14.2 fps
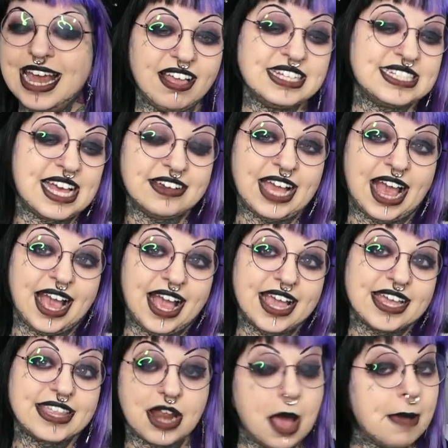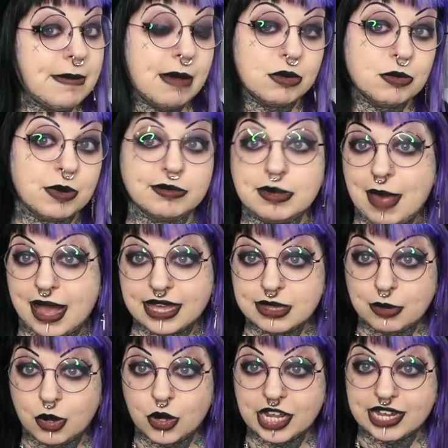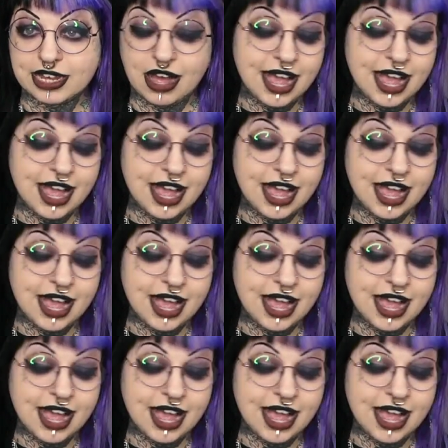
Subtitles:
Is that okay? And then her mum will bring me back in the morning.